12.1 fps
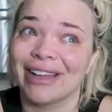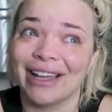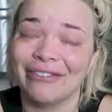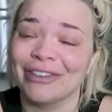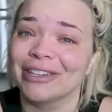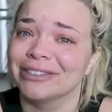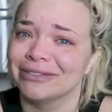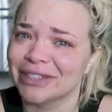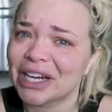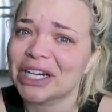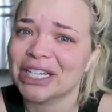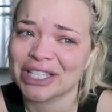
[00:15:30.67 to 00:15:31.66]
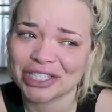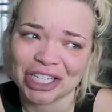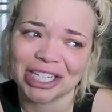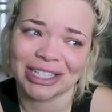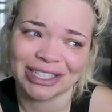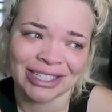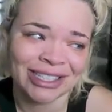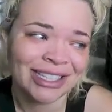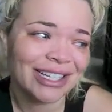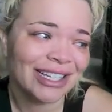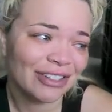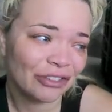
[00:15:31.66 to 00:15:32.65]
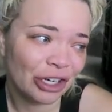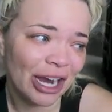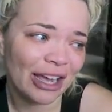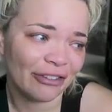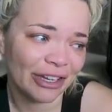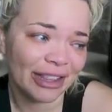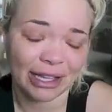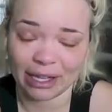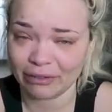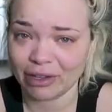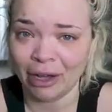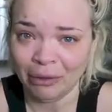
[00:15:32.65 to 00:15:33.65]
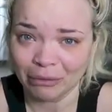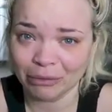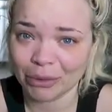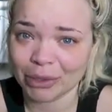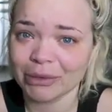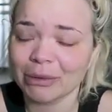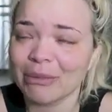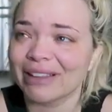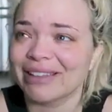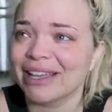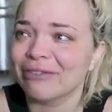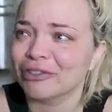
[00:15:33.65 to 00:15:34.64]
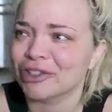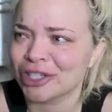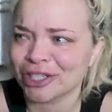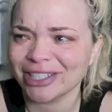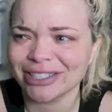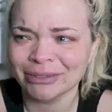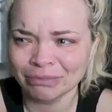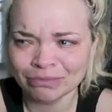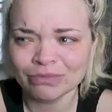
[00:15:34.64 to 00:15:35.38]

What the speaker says: I feel very strong for everything I've gone through in my life, for sure.